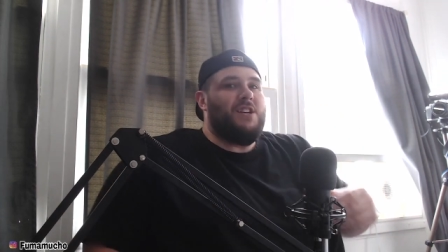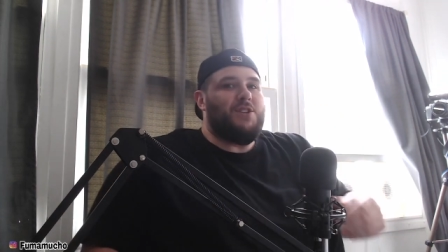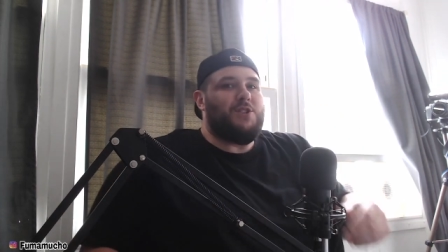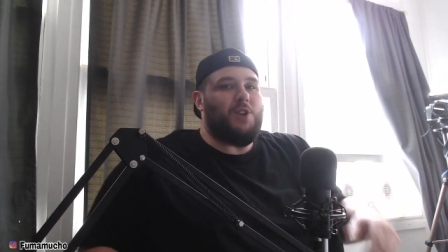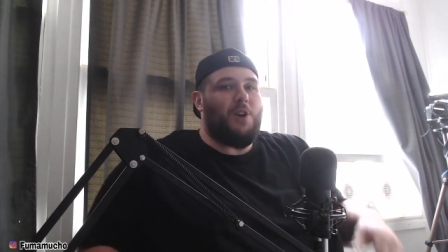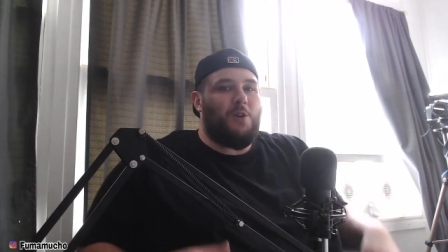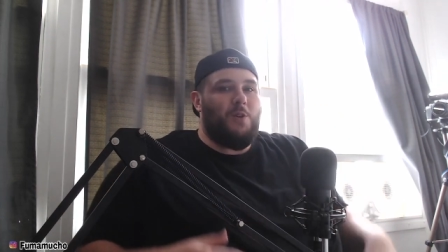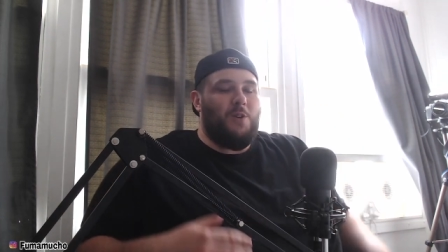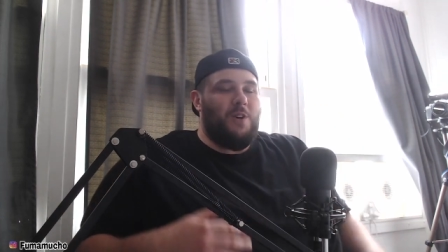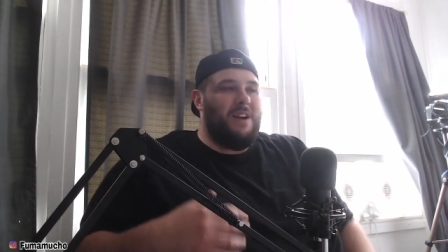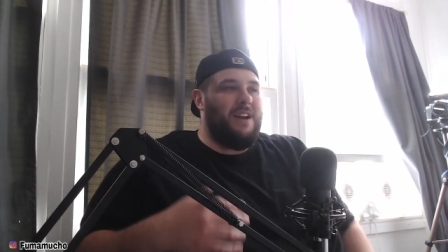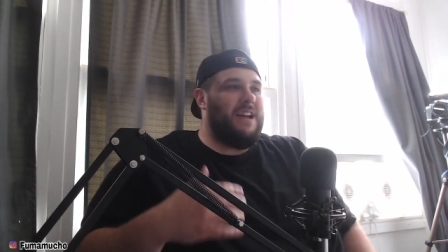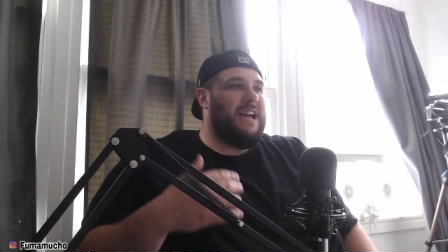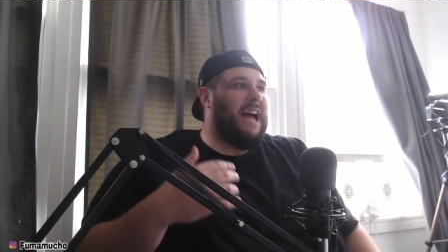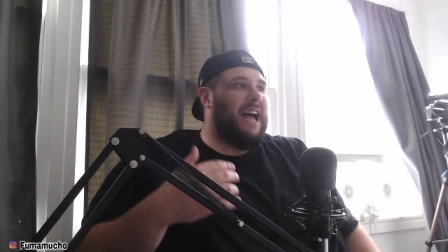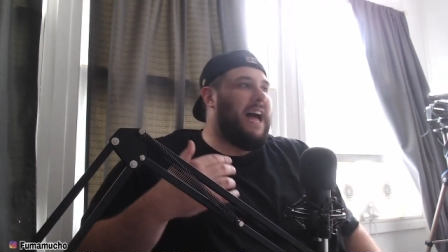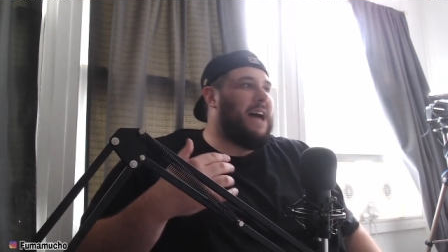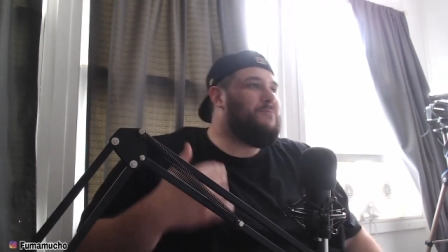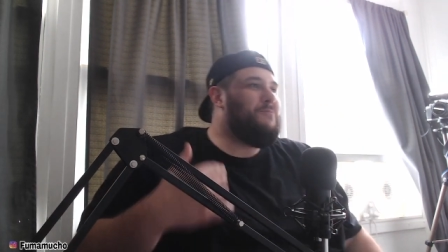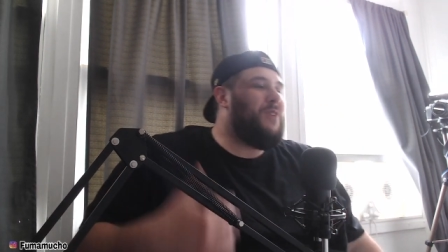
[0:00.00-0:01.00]
So,
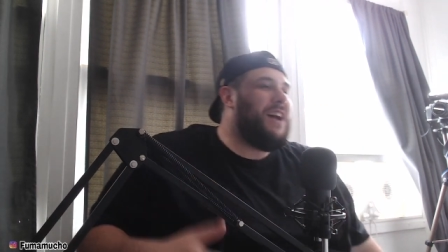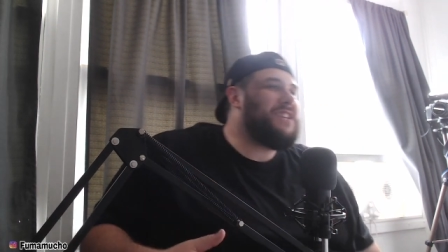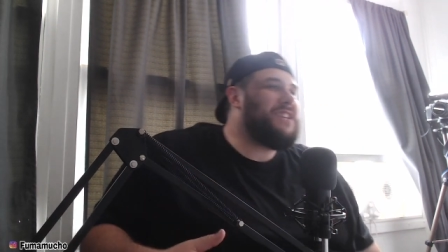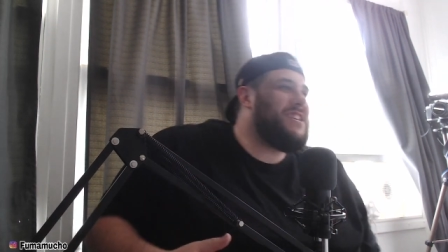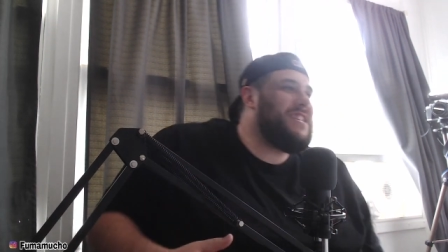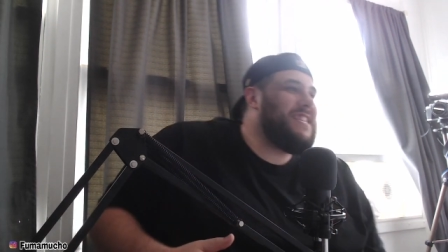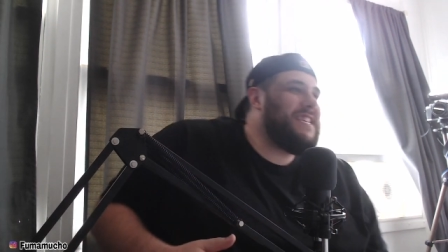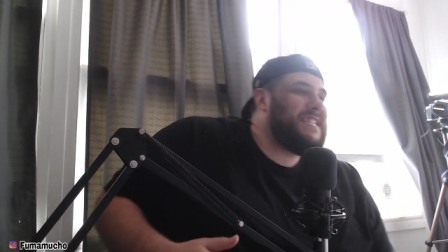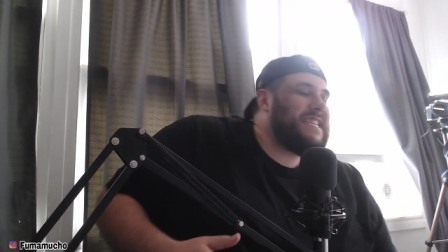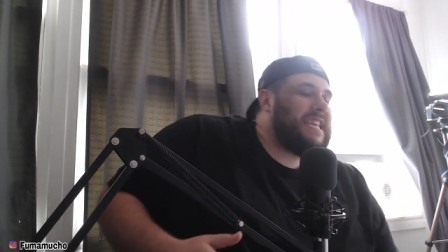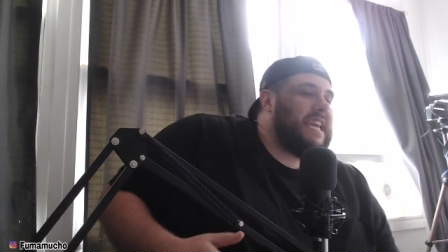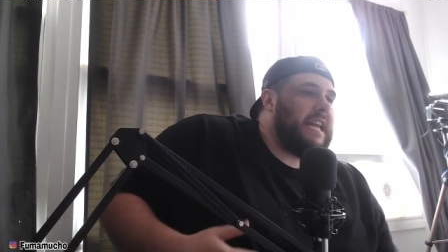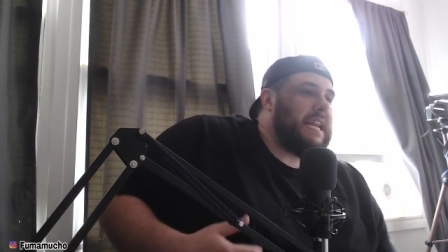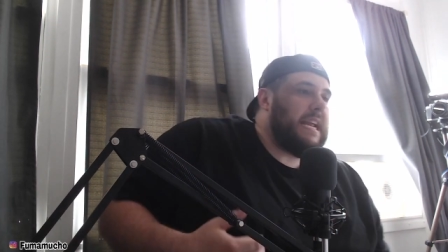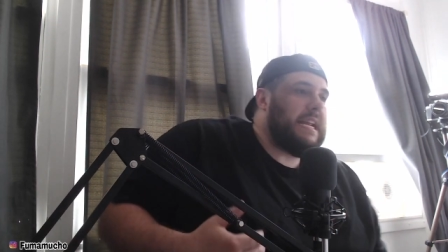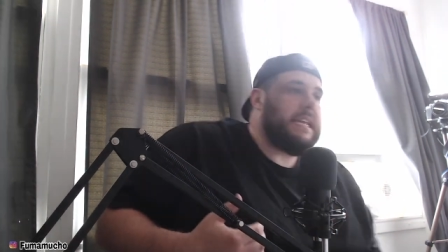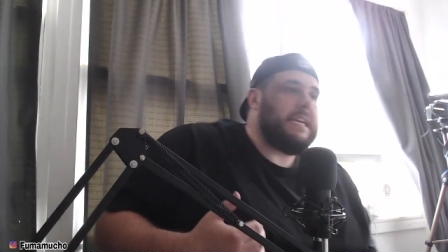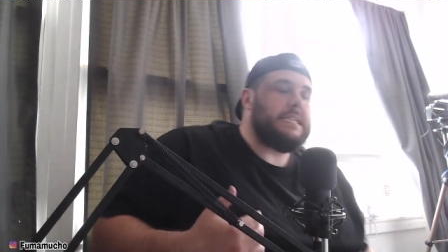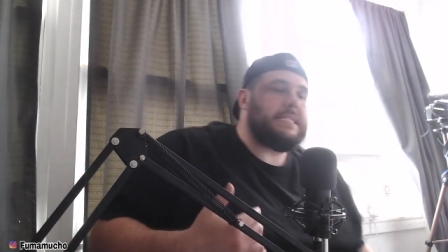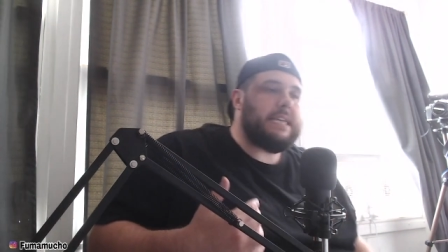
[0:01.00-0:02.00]
I'm watching this kid,
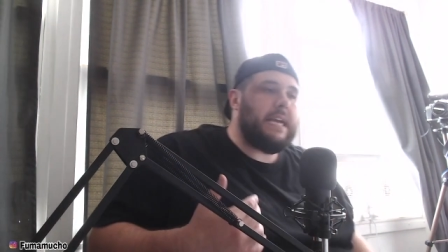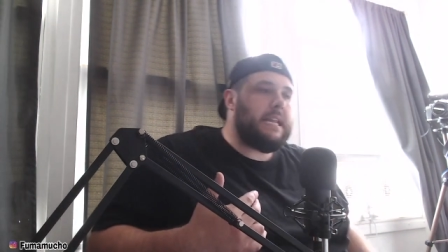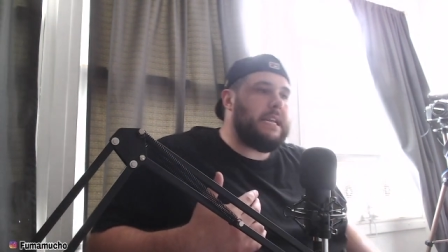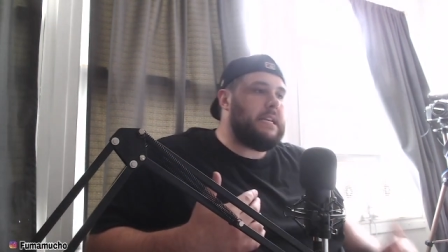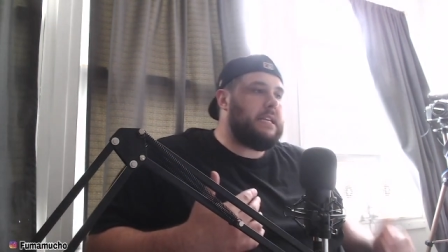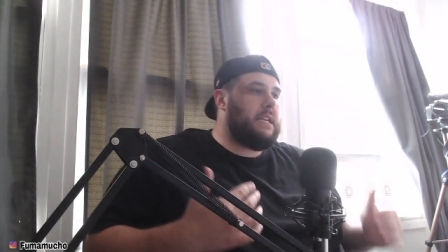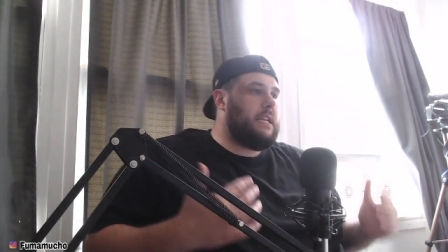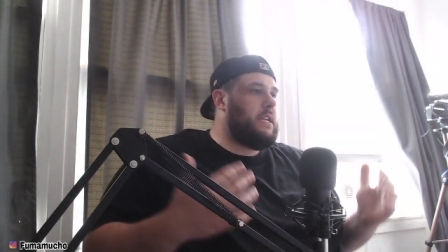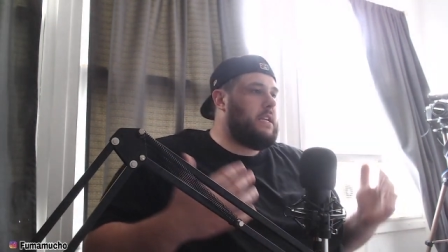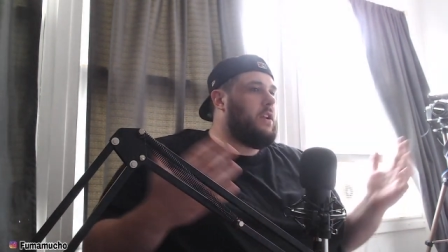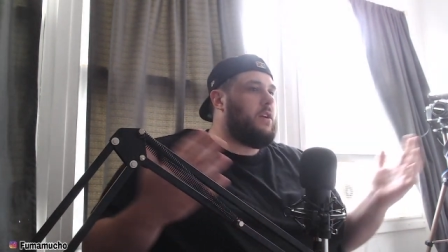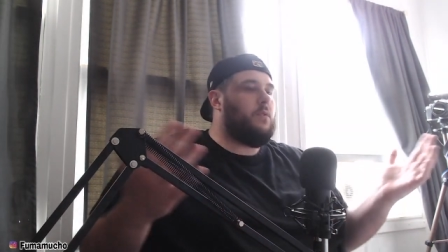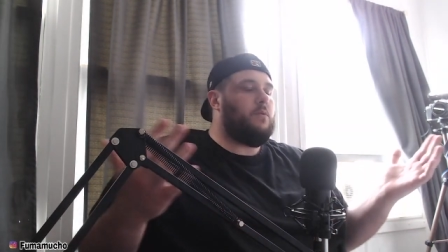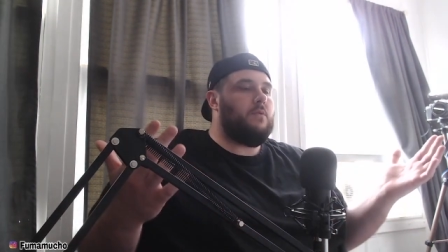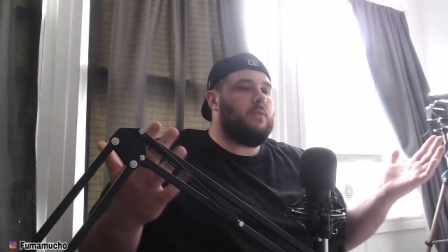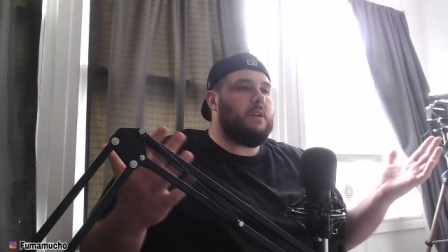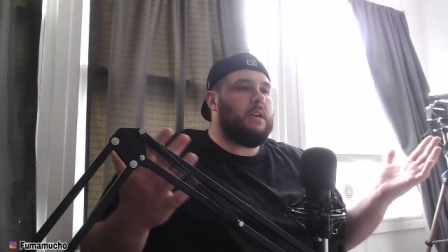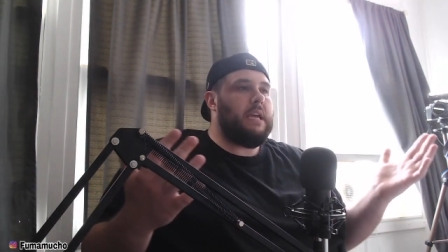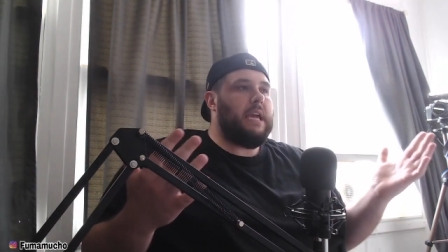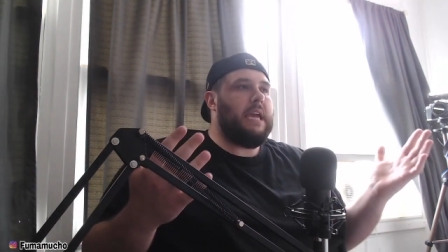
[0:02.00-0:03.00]
and he's getting,
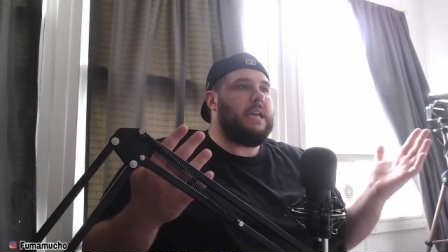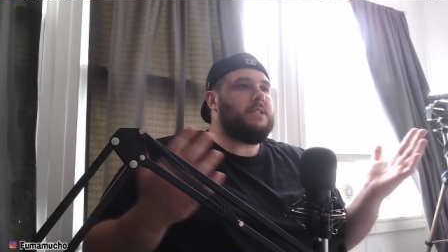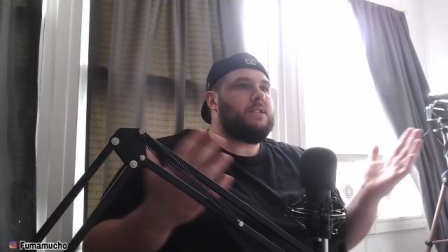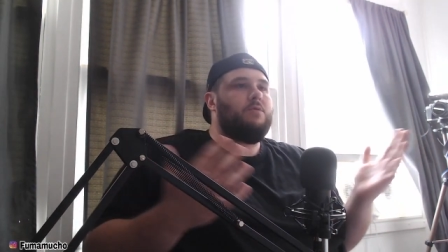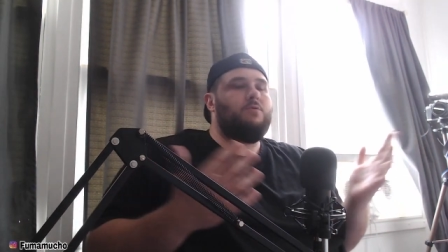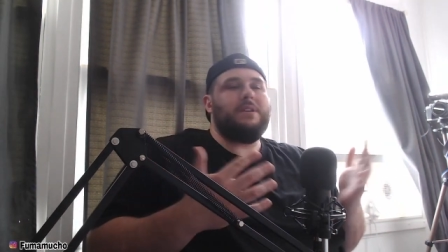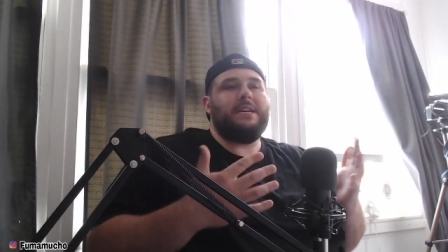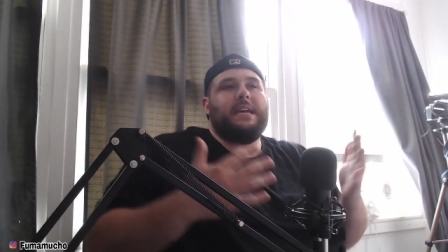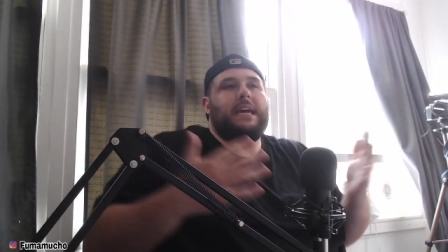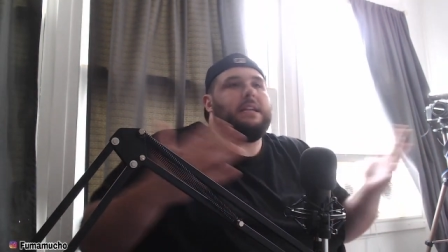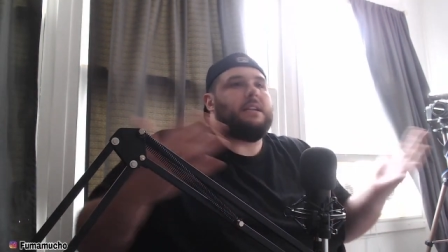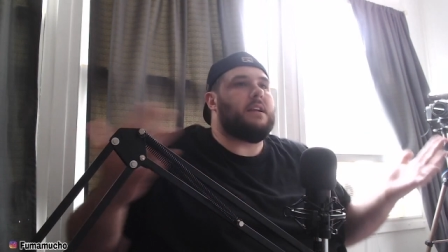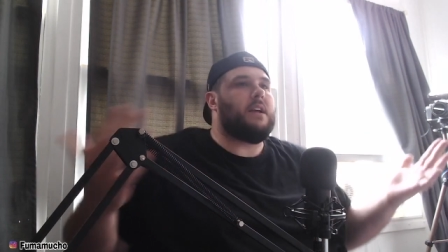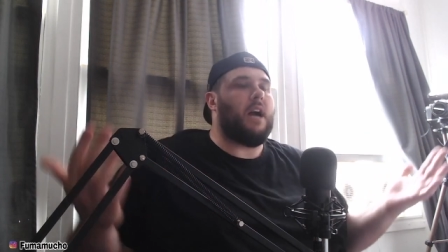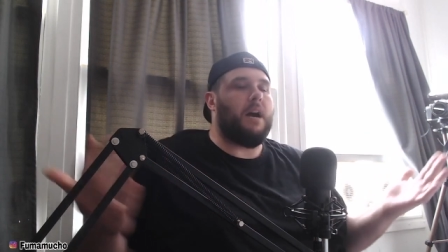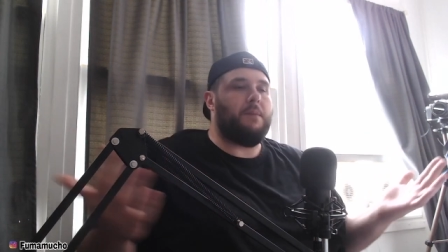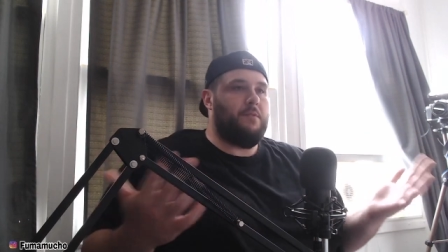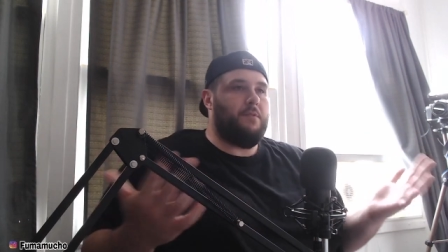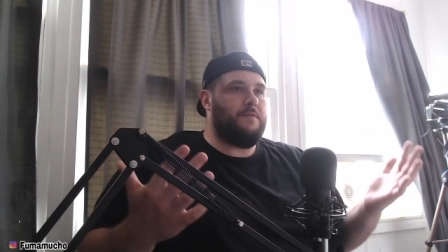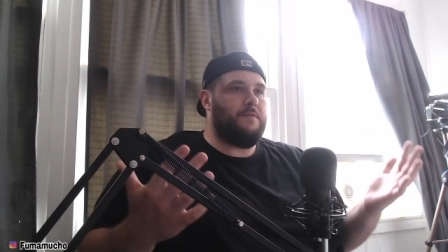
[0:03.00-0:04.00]
he's only getting a
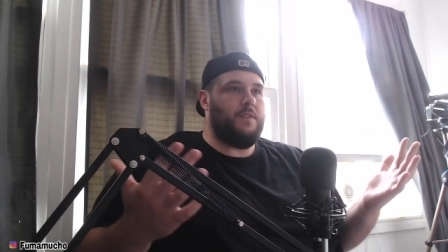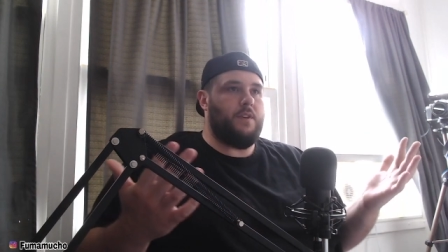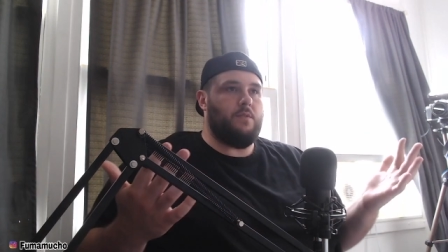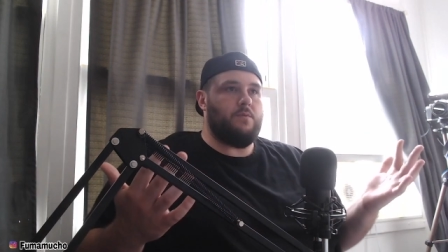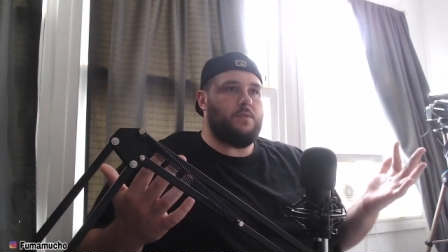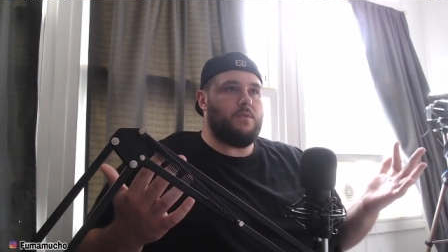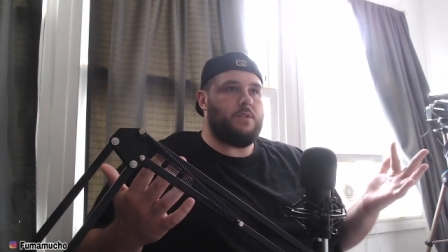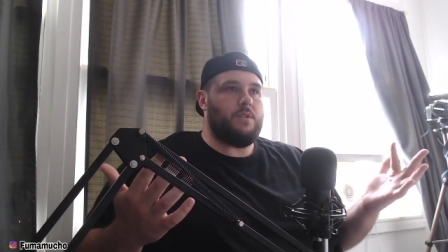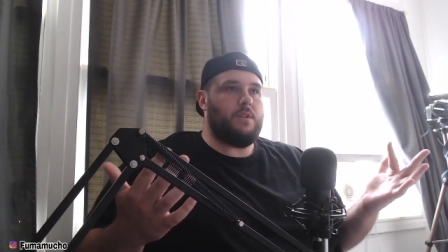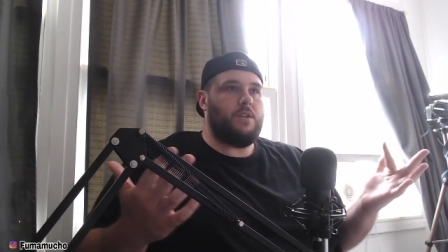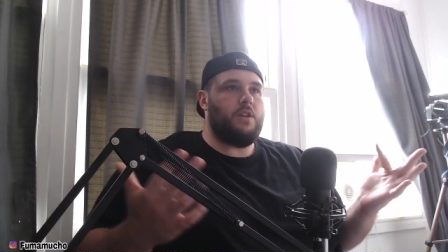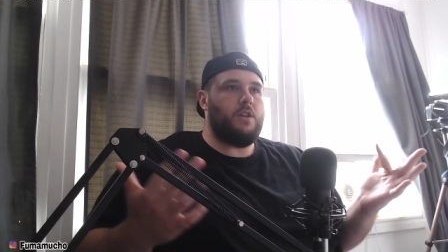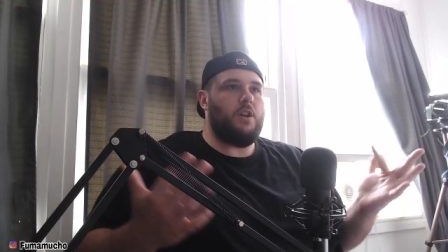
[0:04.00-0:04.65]
couple views.